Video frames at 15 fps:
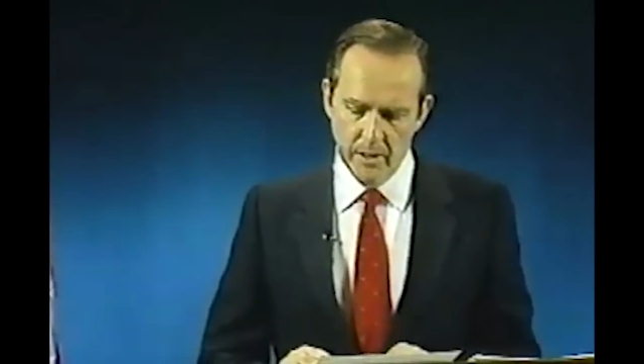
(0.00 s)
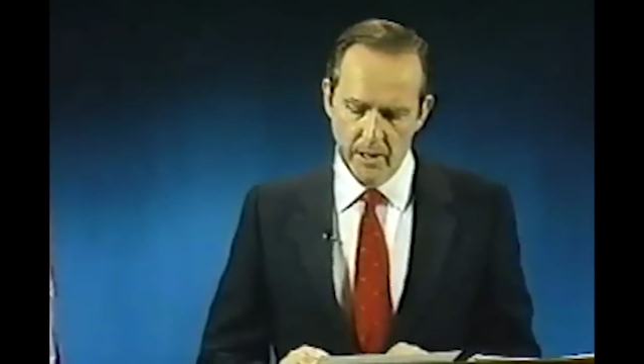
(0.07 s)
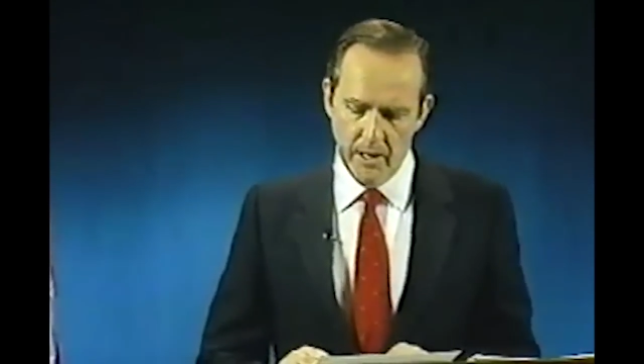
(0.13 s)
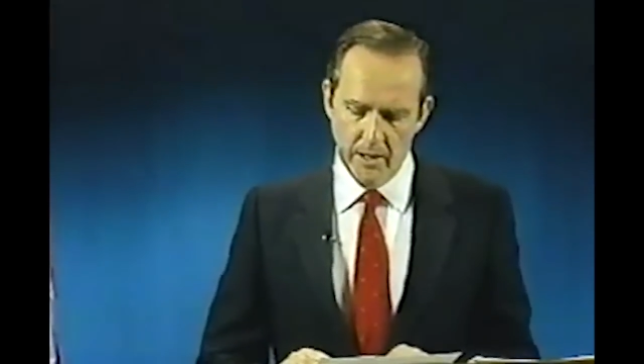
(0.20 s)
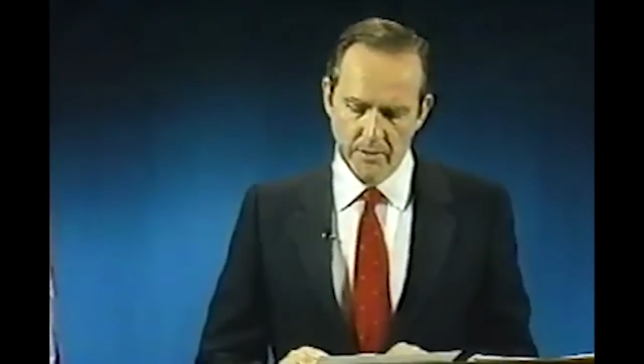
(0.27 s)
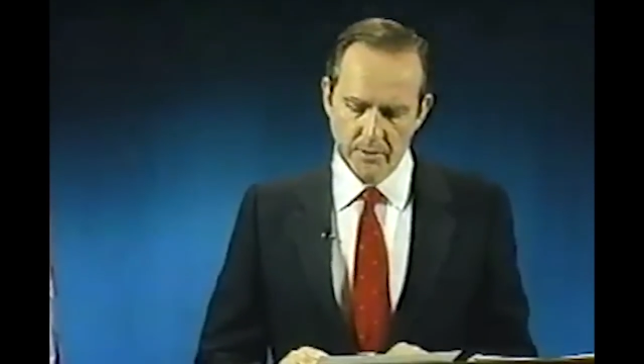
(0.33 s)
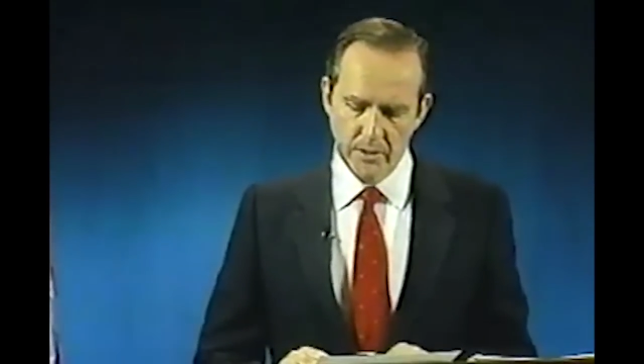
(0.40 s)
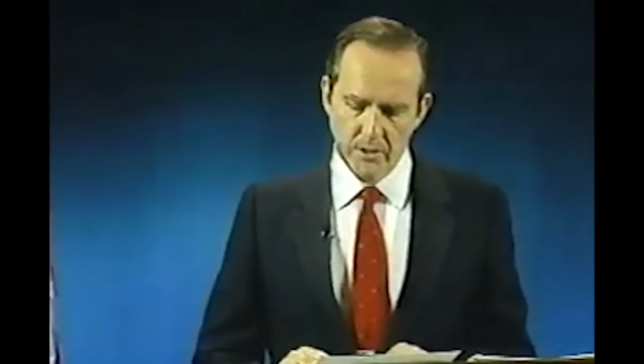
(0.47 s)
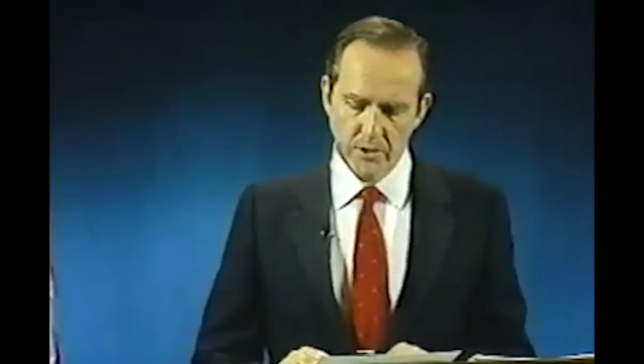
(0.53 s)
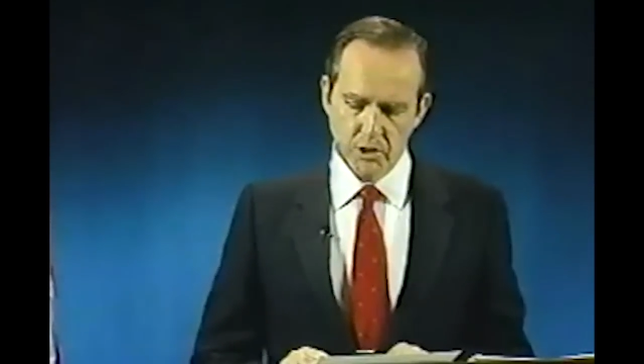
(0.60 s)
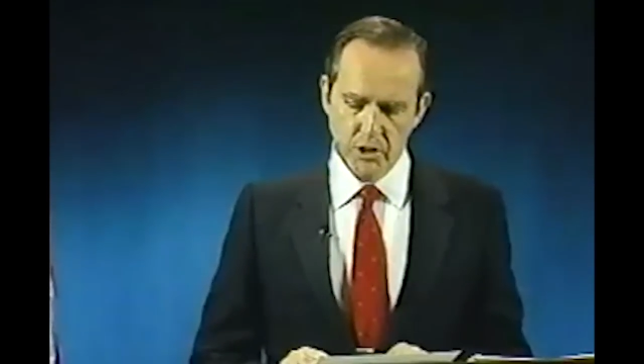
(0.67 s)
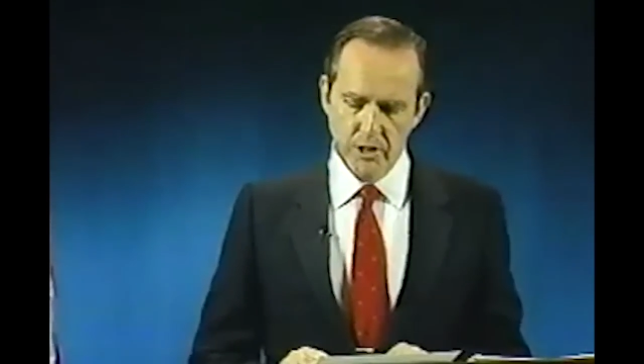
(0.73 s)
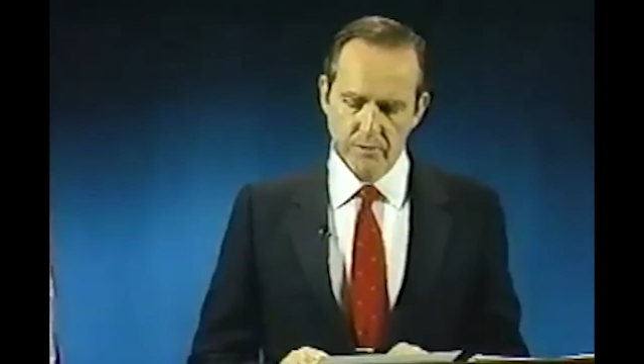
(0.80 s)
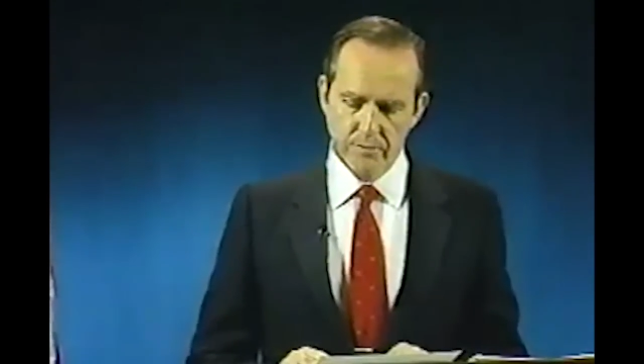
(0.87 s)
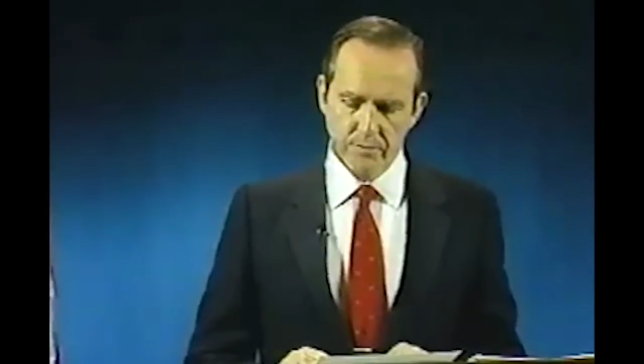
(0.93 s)
and the
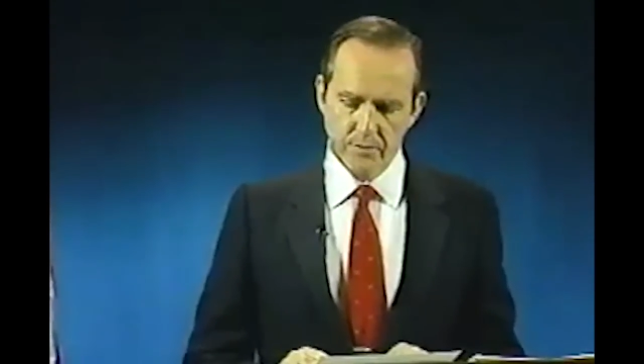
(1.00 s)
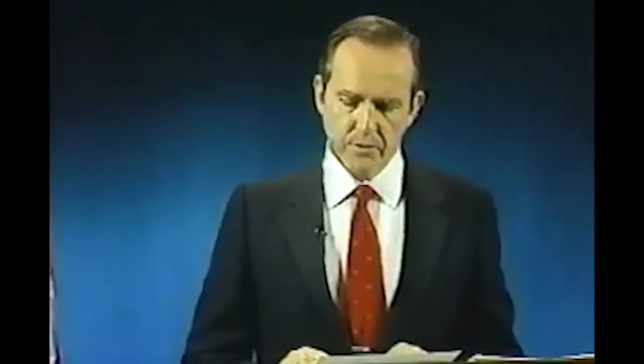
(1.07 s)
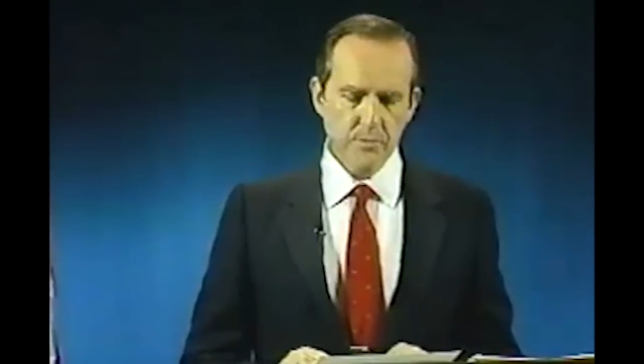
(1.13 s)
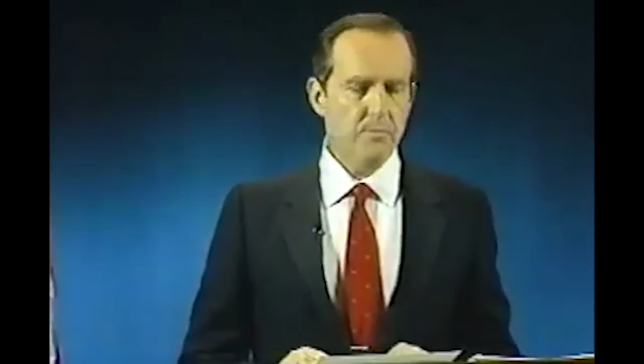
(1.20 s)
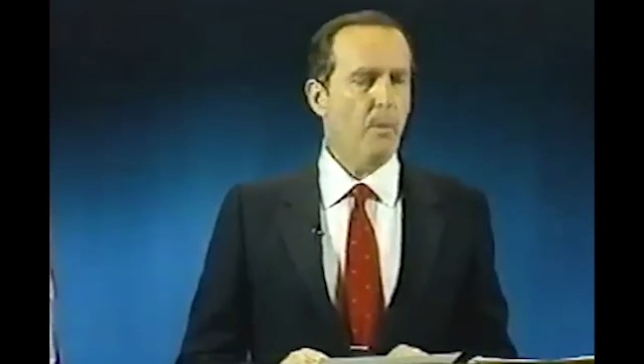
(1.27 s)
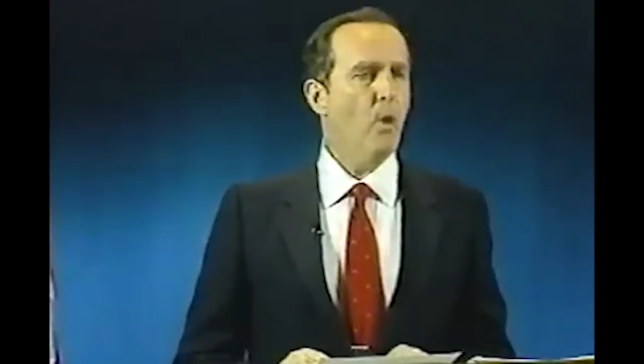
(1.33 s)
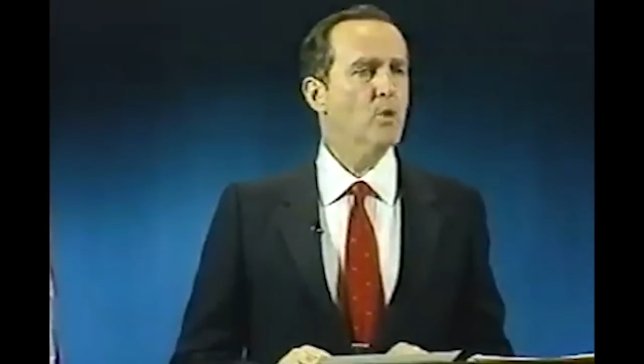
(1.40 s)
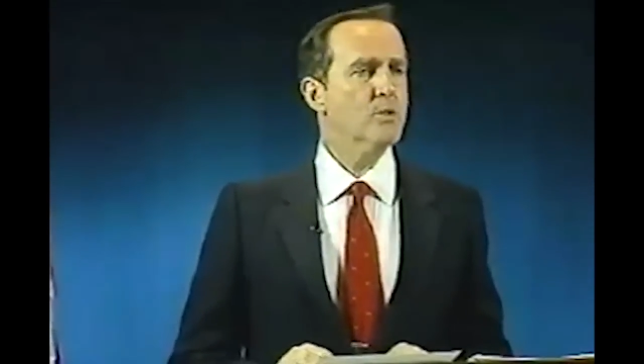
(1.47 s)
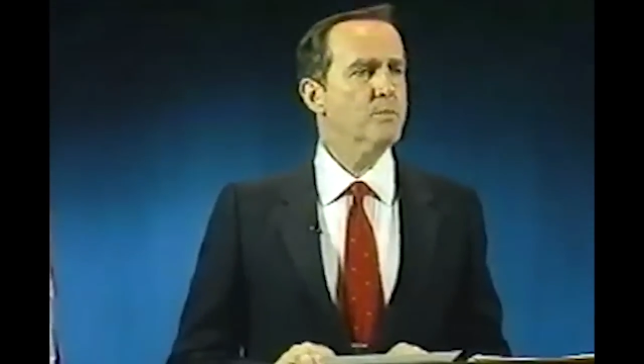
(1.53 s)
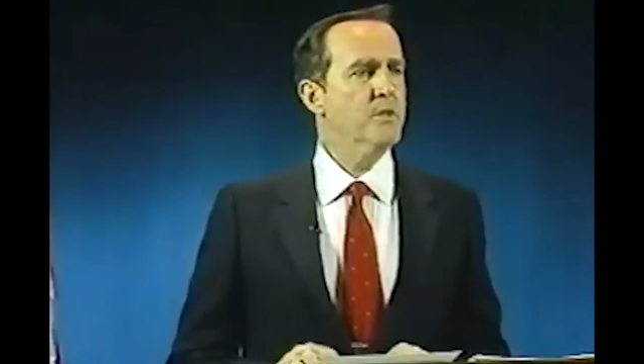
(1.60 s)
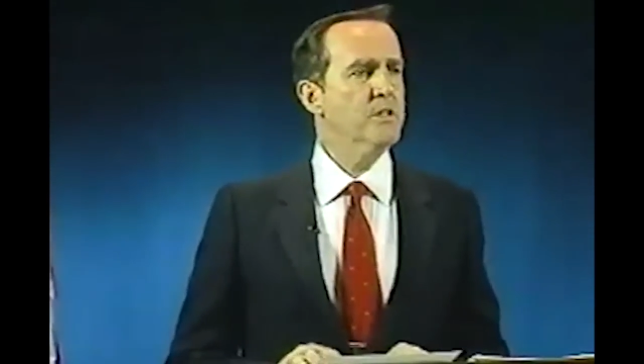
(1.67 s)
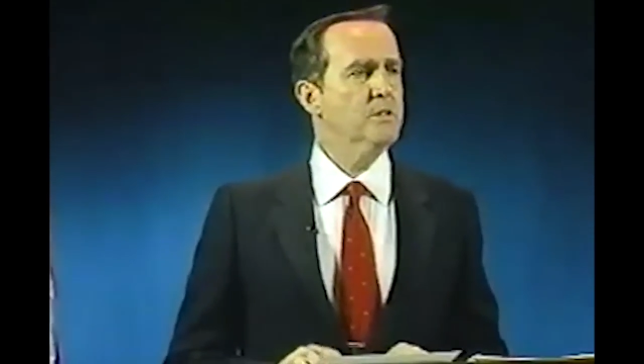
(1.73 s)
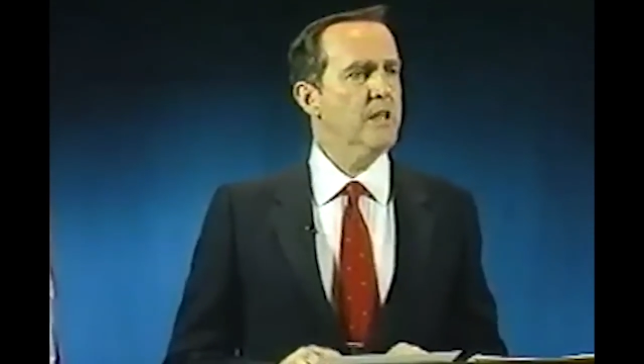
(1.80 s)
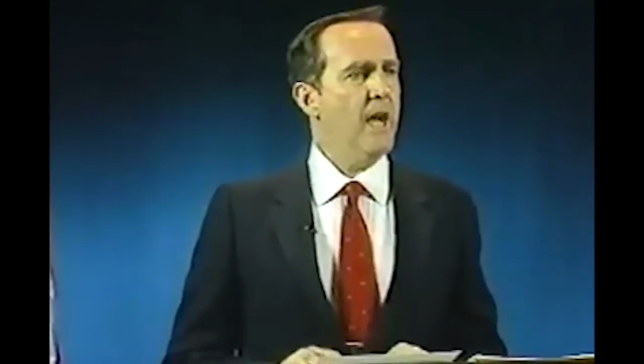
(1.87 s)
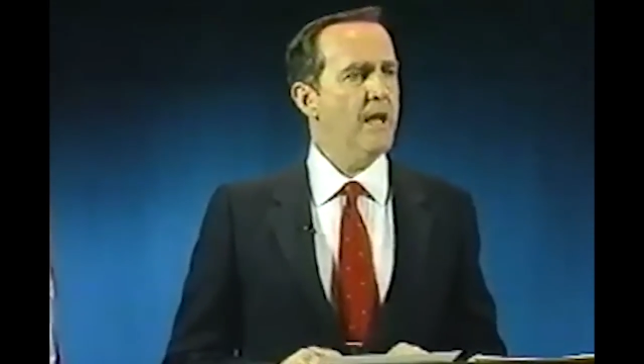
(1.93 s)
chief spokesman